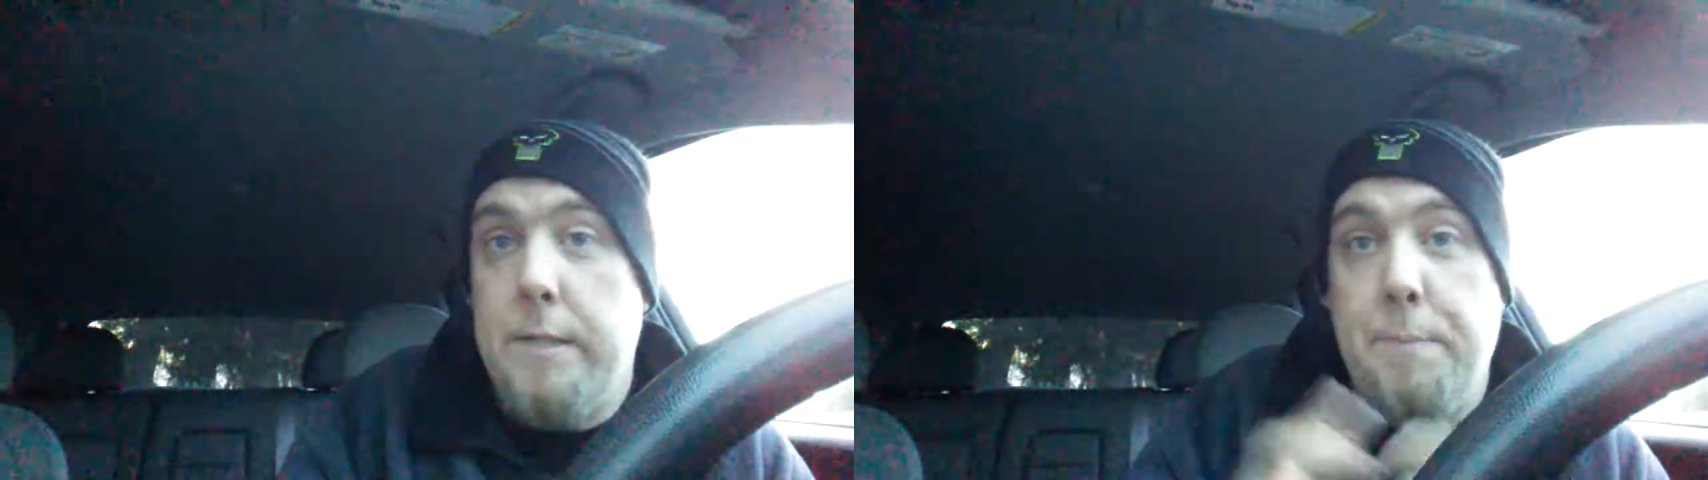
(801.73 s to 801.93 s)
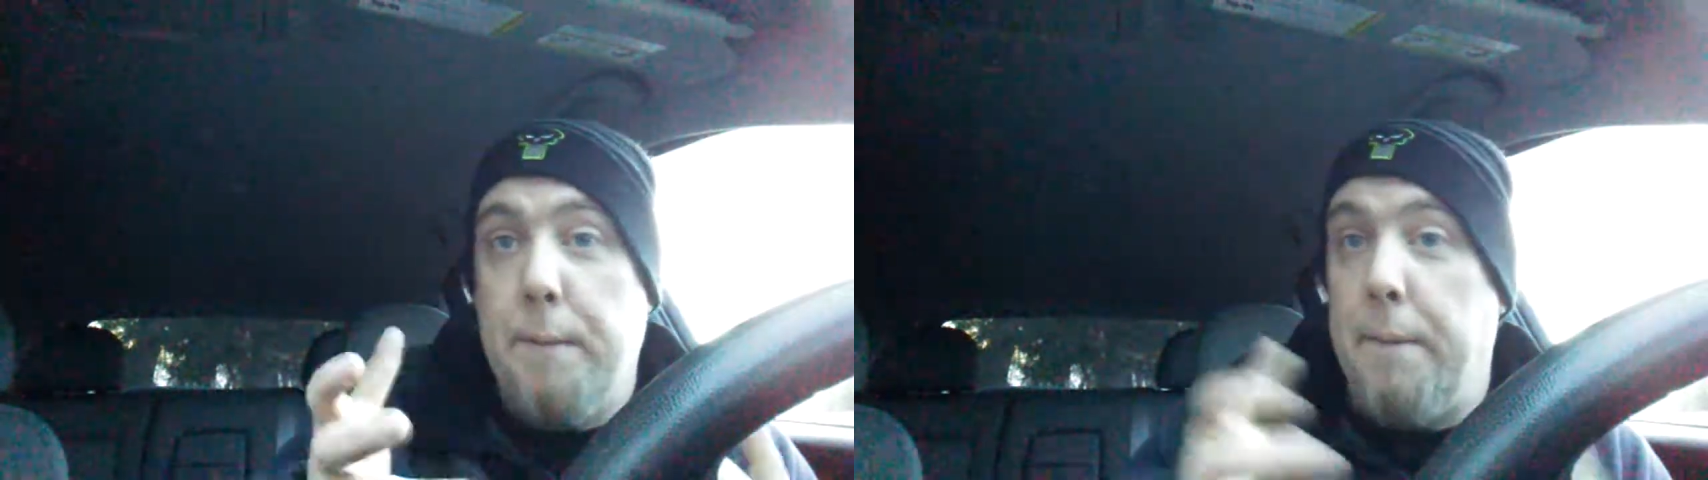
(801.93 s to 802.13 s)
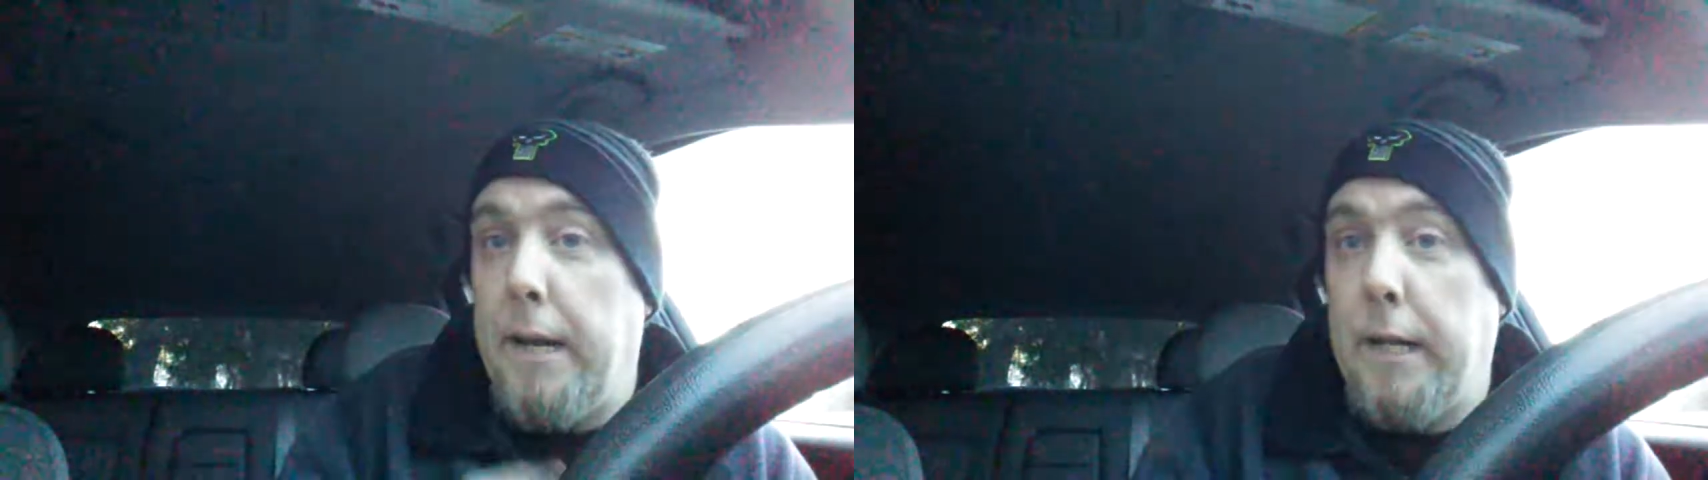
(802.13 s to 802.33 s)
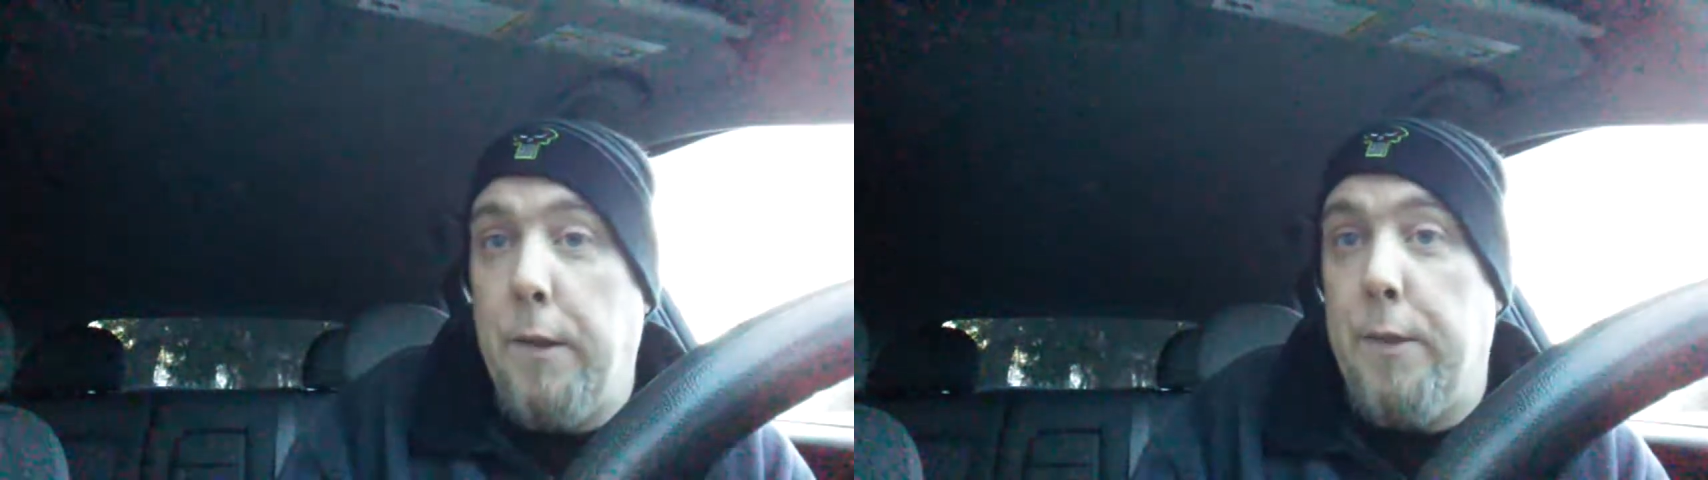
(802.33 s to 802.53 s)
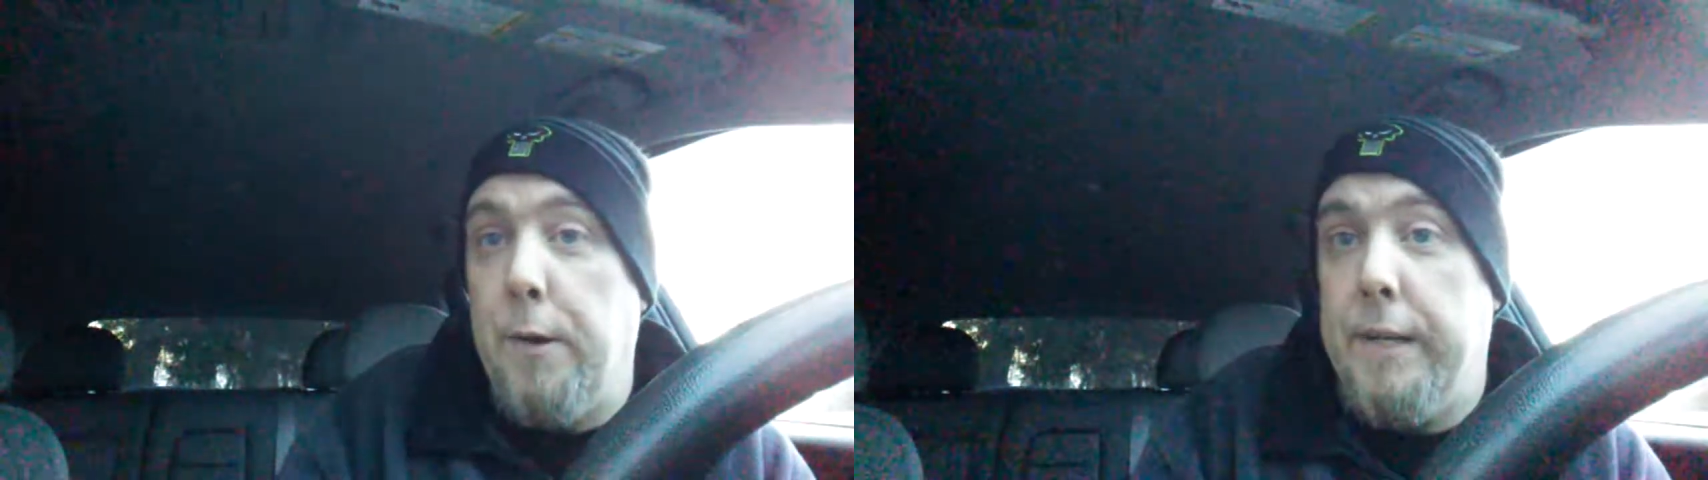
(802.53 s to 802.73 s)
It's been about a
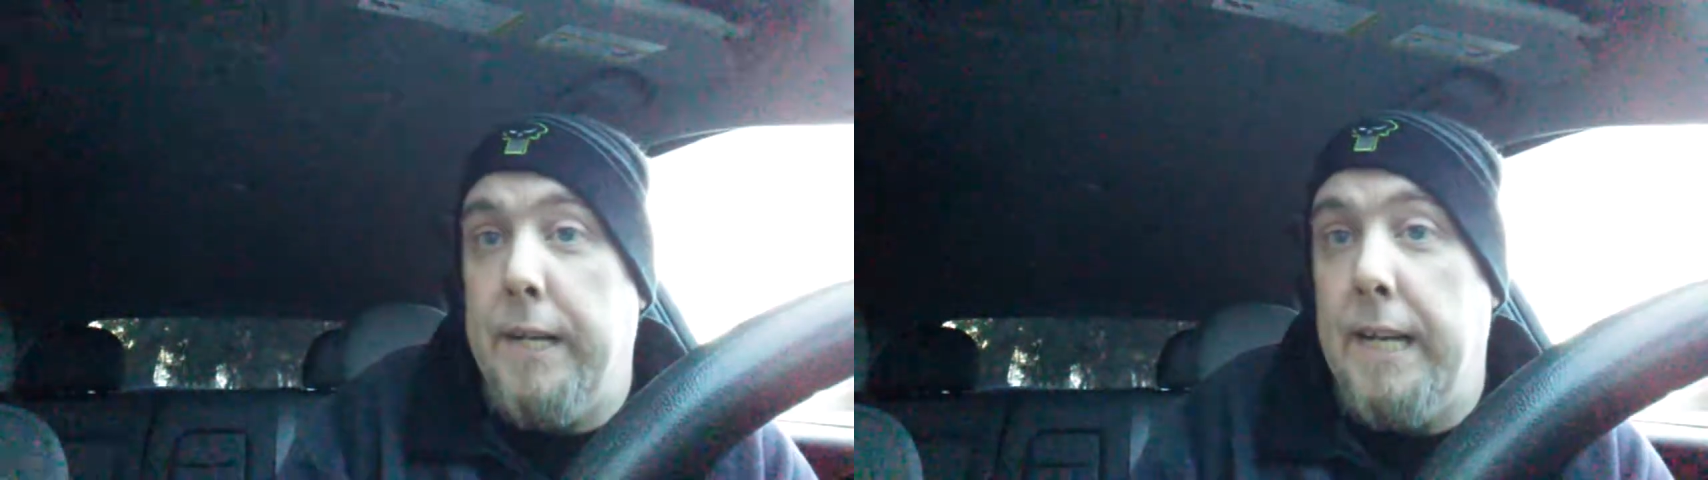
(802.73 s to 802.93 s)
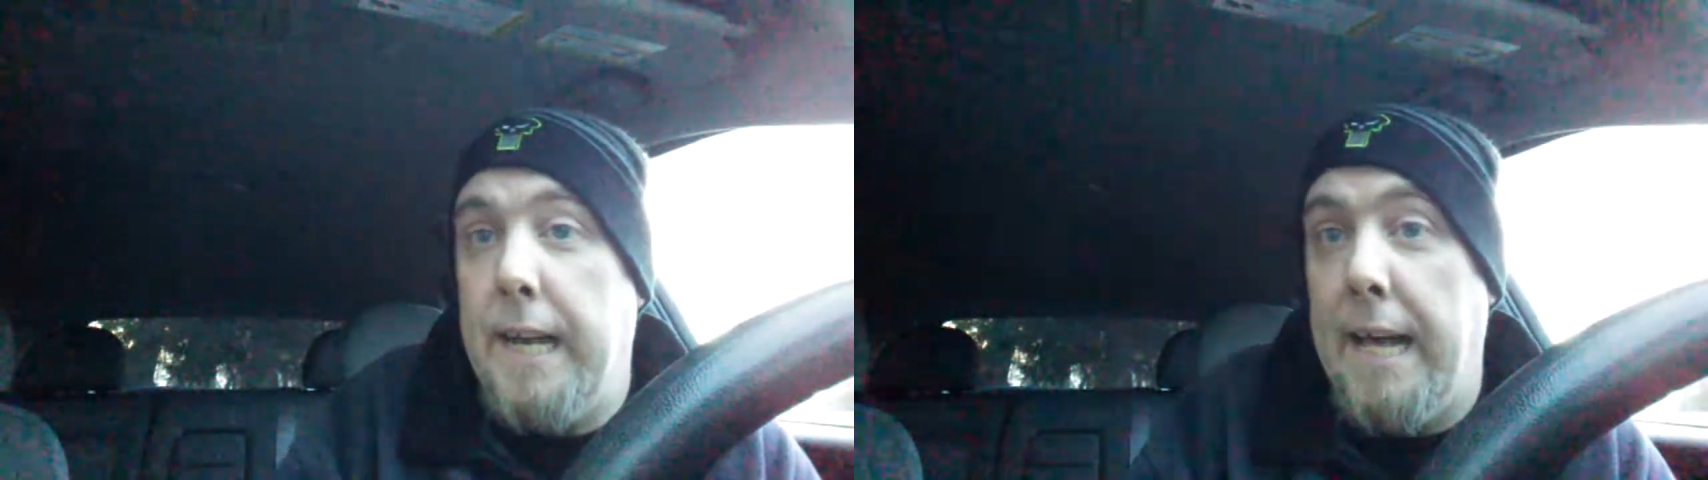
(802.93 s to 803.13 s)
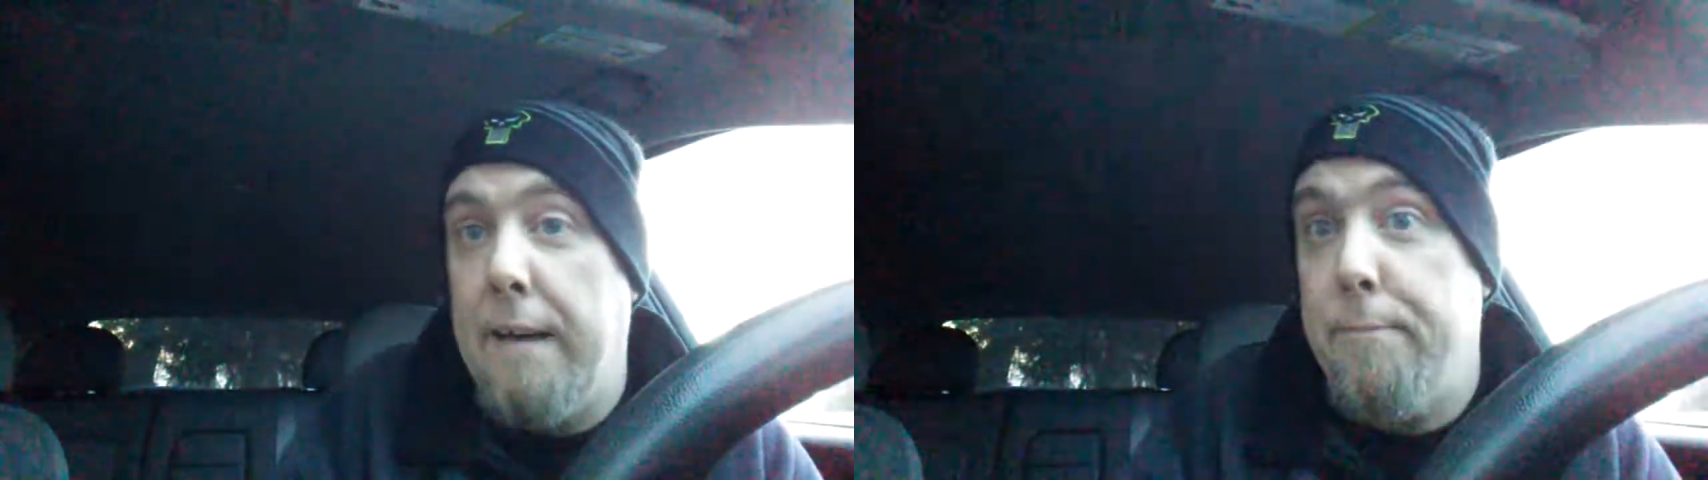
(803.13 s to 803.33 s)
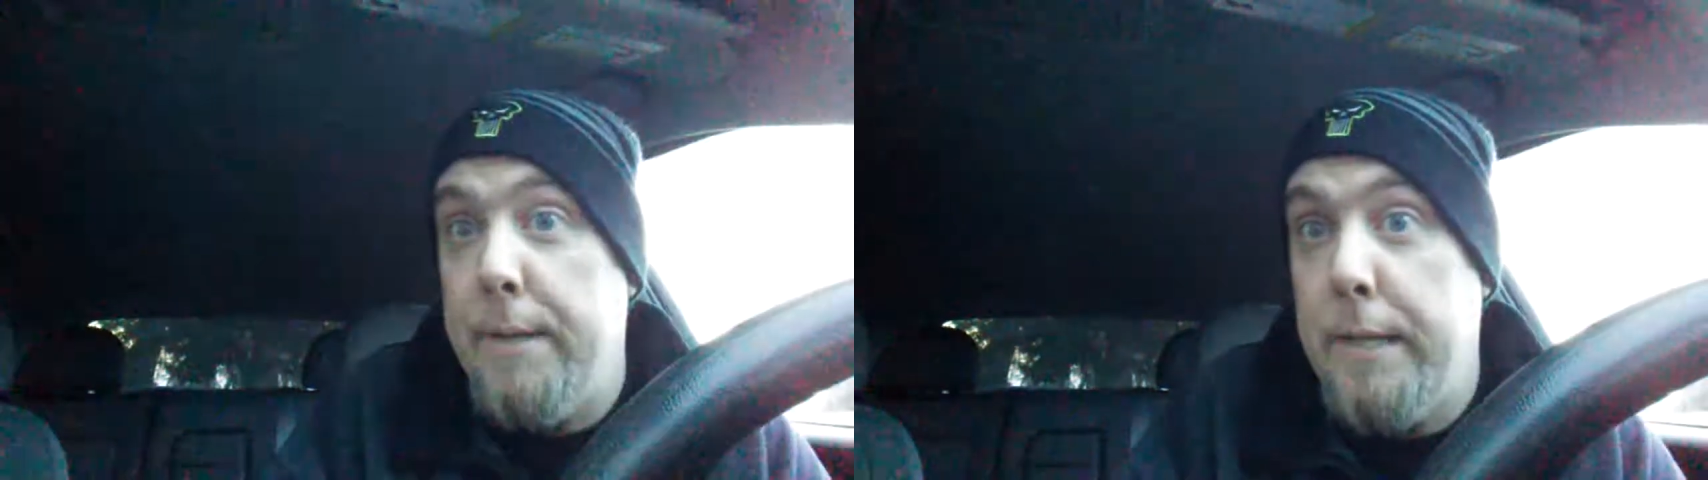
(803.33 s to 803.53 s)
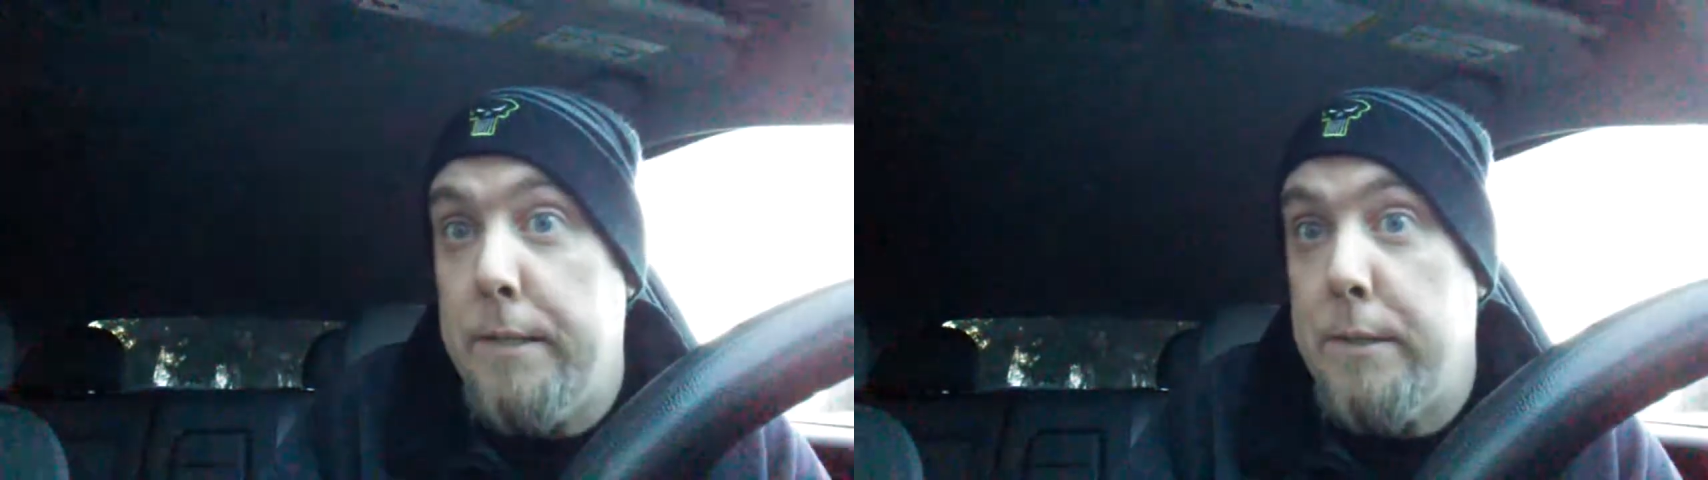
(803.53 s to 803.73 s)
good 13 and a half
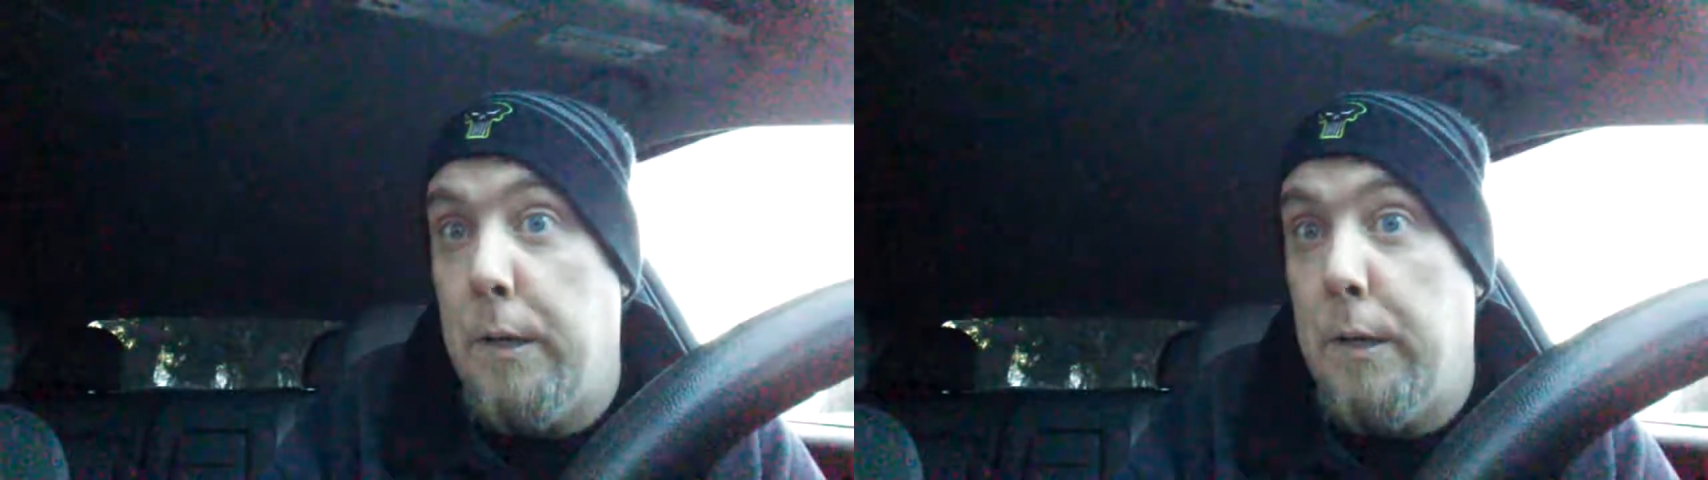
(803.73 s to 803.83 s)
minutes,